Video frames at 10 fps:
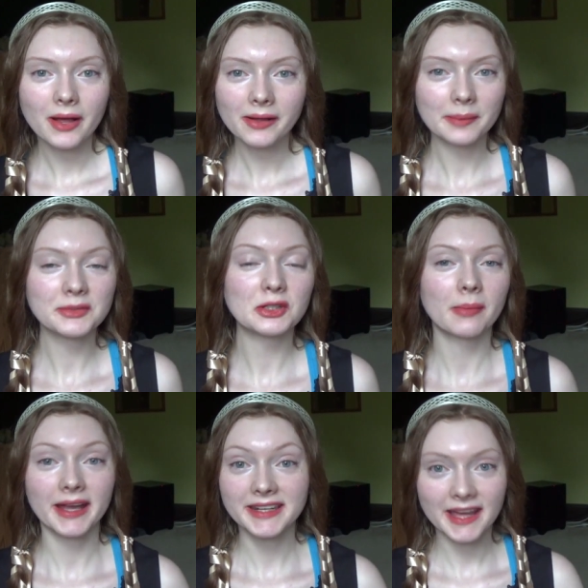welcome to
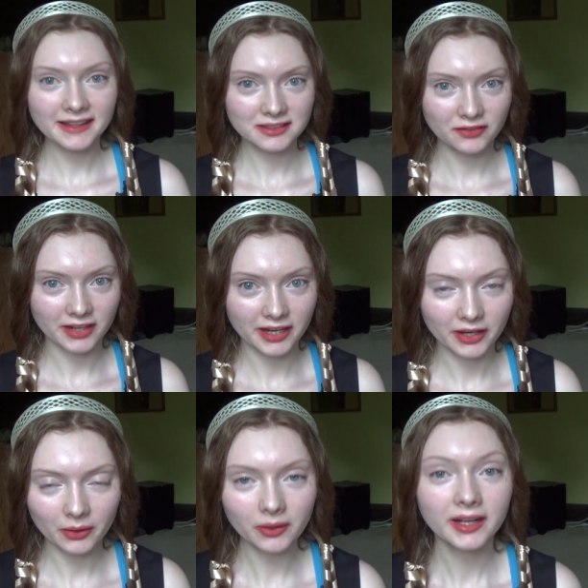my next
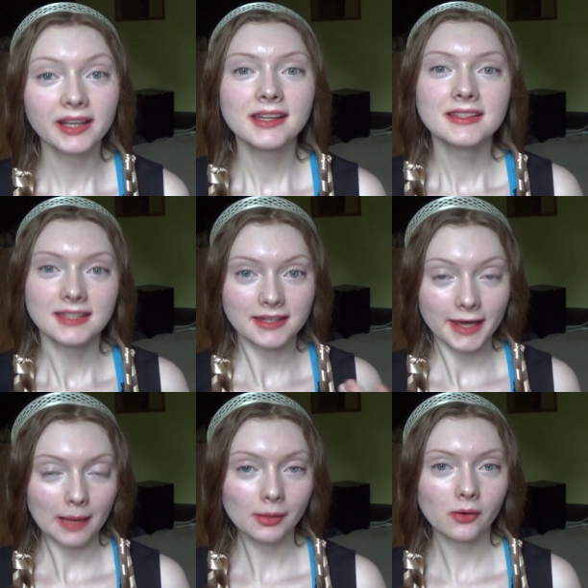video.
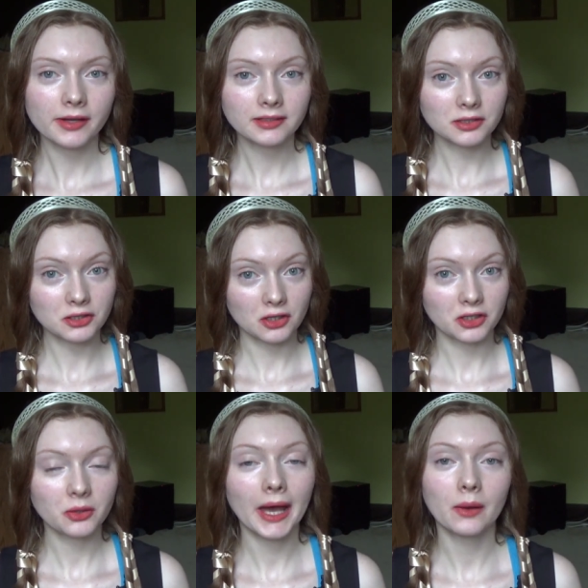Today I'm going to show
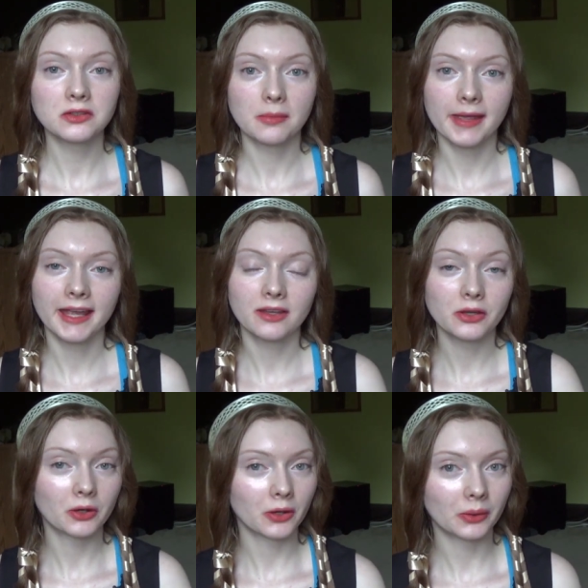you how to make
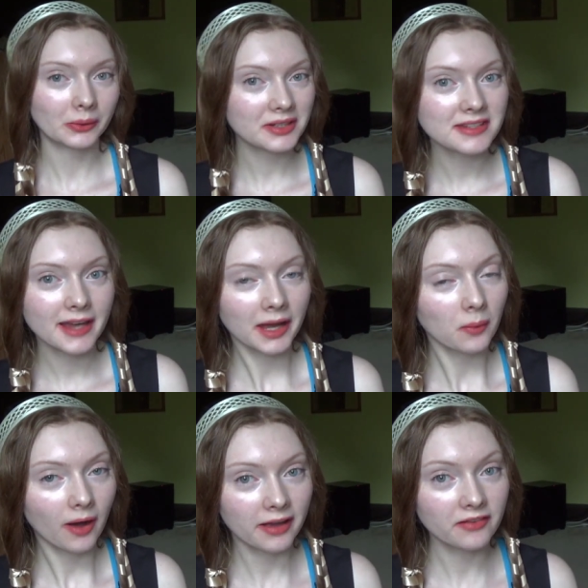your own
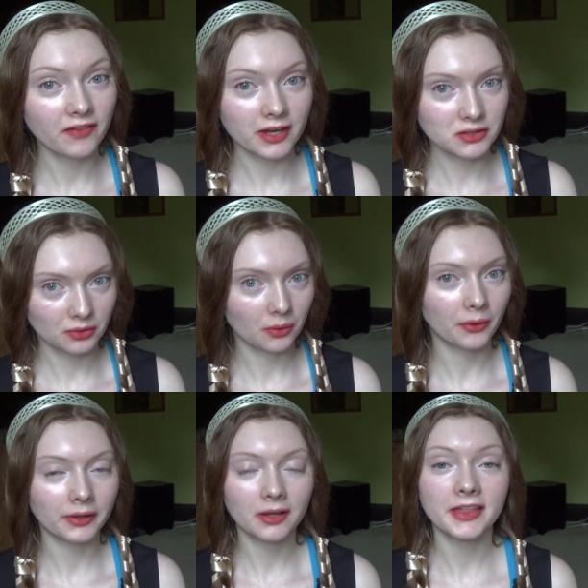DIY facial
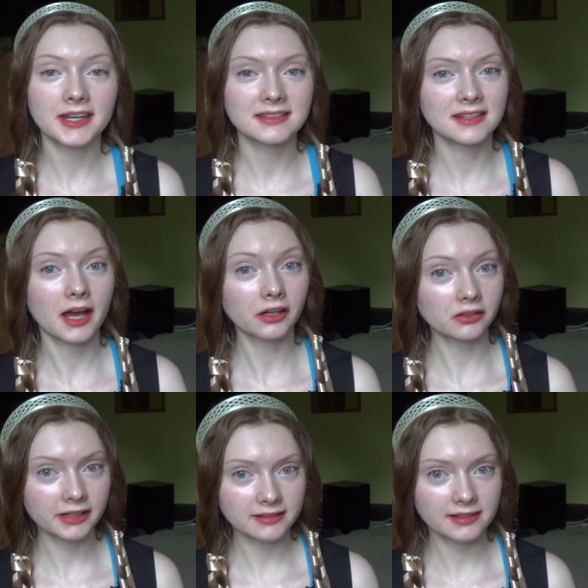oil that is not
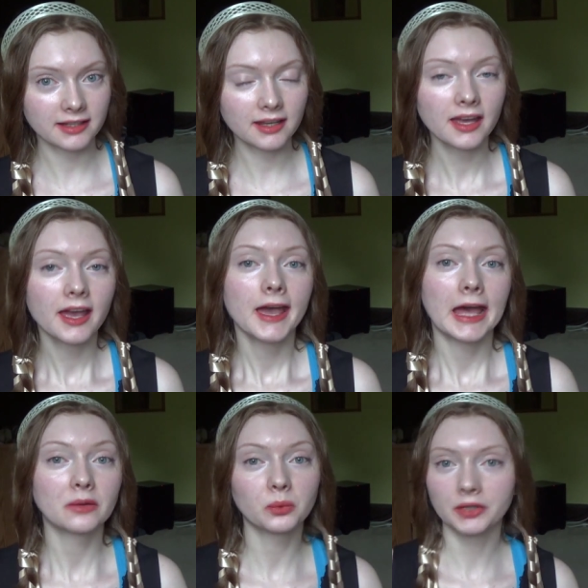greasy
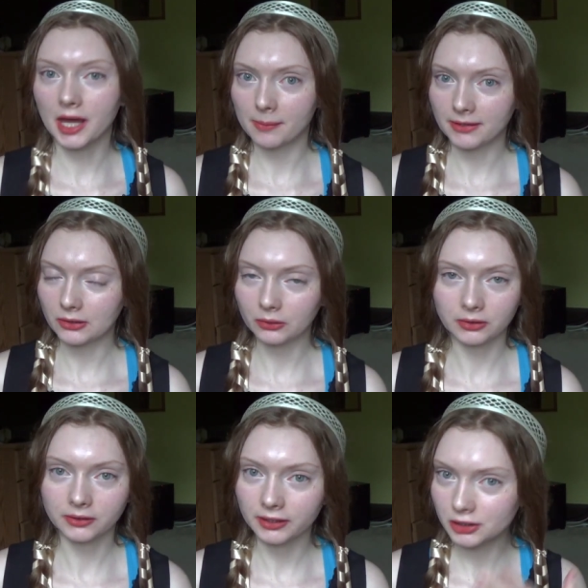and will not make you
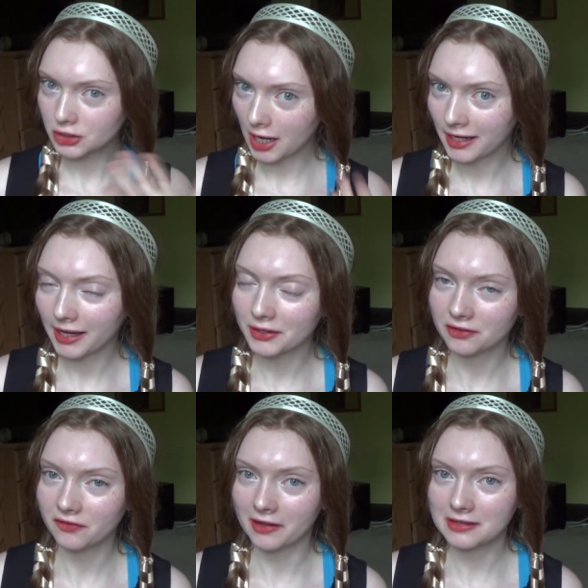look shiny on
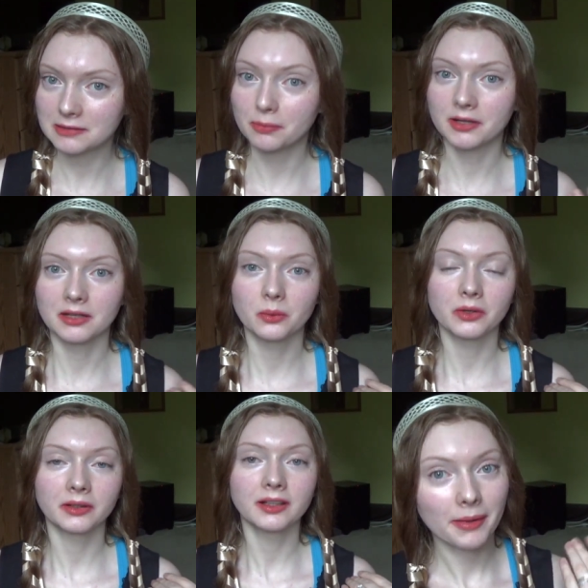your face, but it
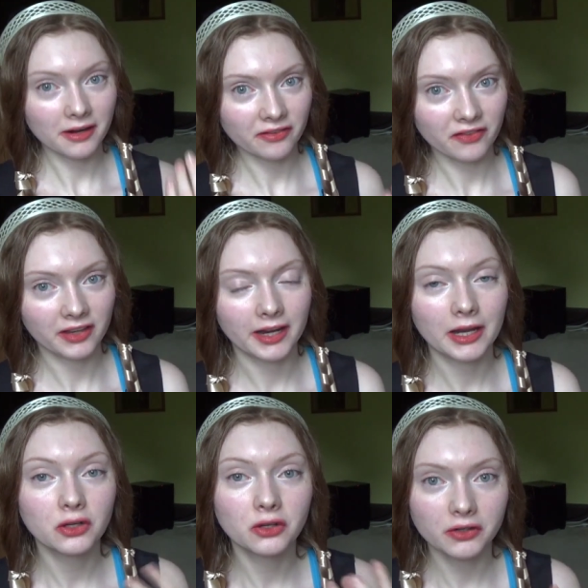will benefit
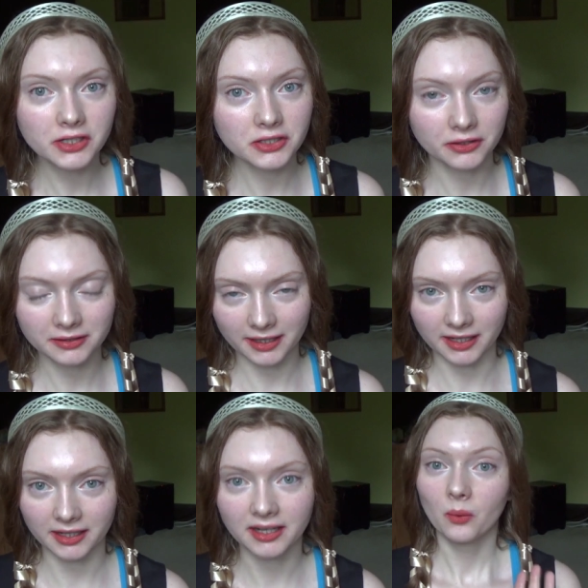and nourish your
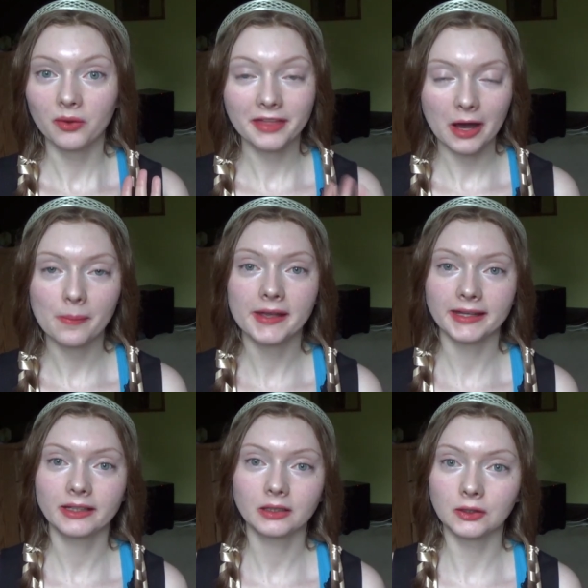skin without
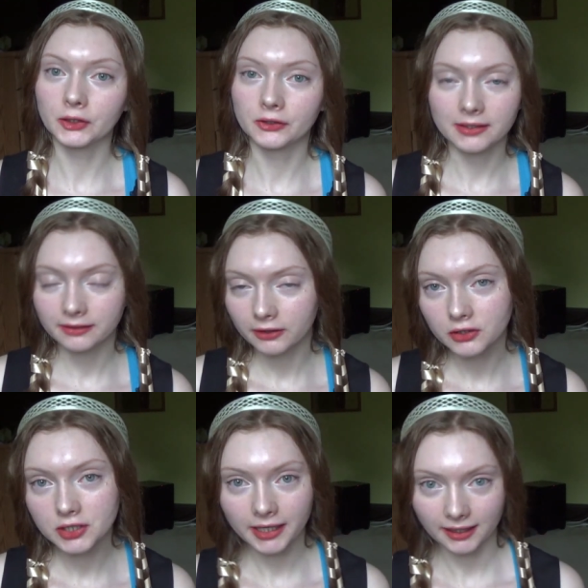making it look greasy or
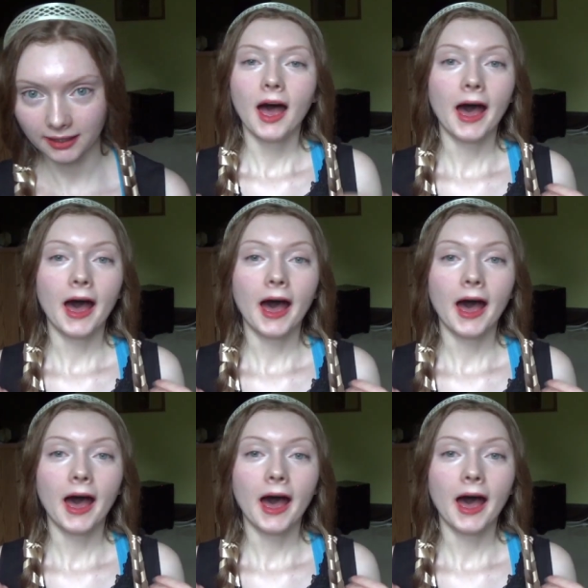shiny.